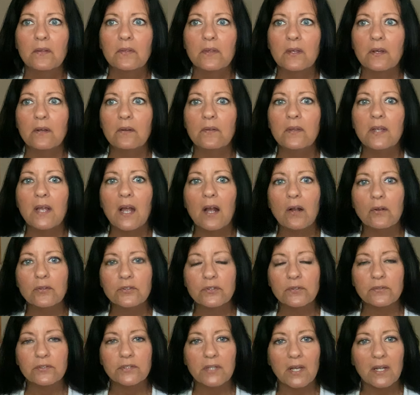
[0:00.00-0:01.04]
They're the
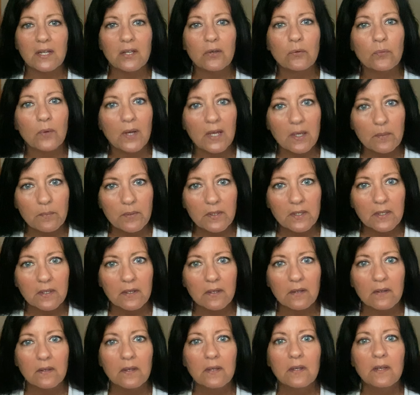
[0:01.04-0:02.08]
House of Saudi
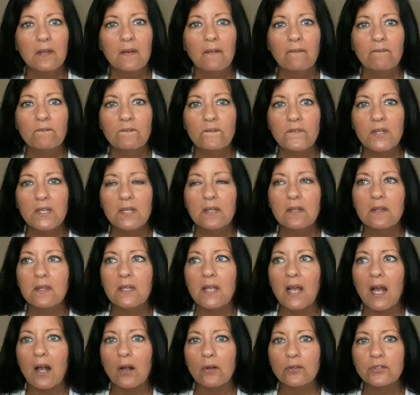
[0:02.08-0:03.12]
Arabia via
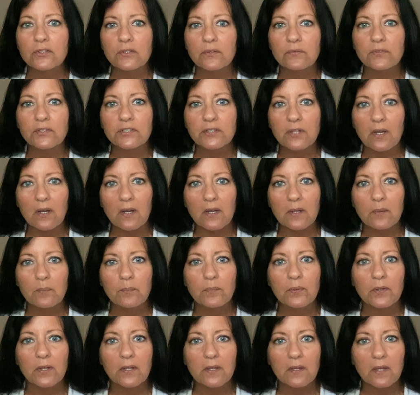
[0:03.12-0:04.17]
the House of Saud
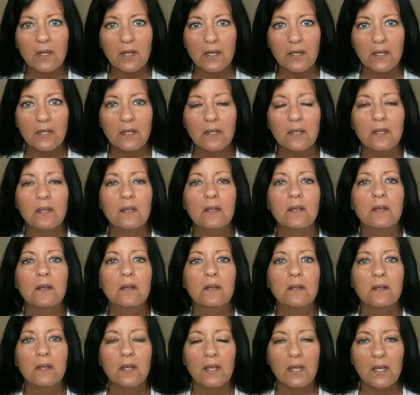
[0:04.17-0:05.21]
bloodline.
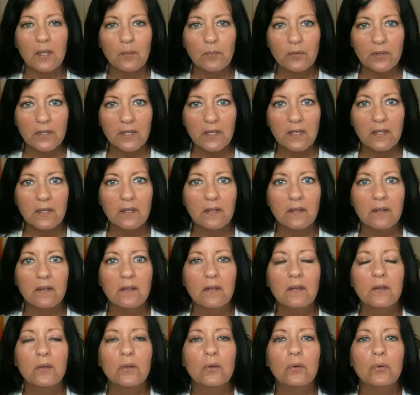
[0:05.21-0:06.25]
Abe Lincoln,
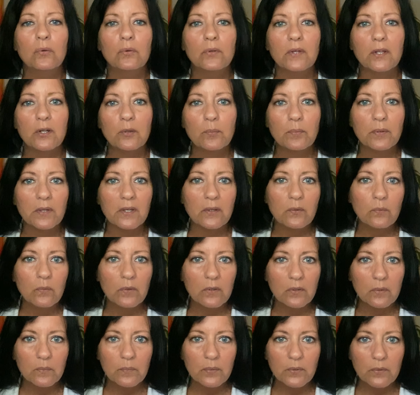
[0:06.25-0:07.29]
who later played
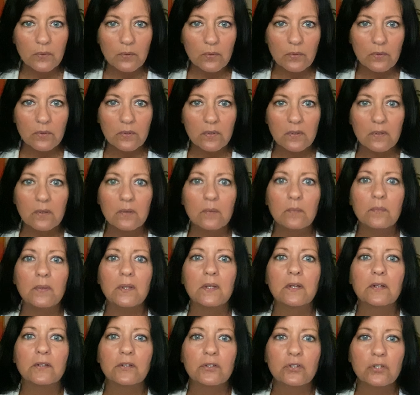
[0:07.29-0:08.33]
Will Booth
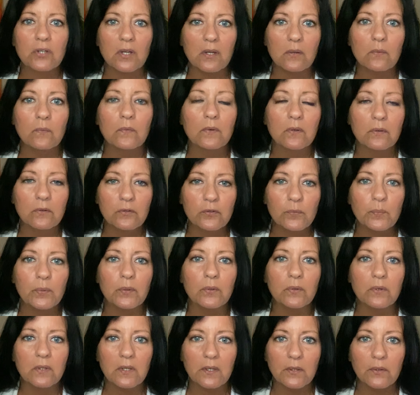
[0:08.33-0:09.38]
because John Wilkes
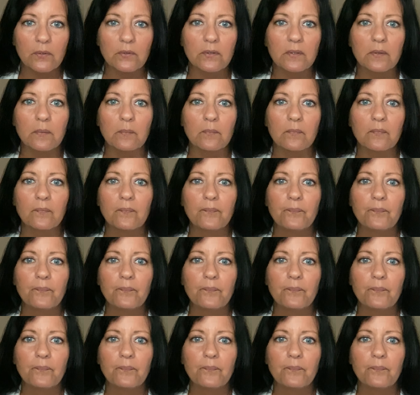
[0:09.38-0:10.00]
Booth killed him.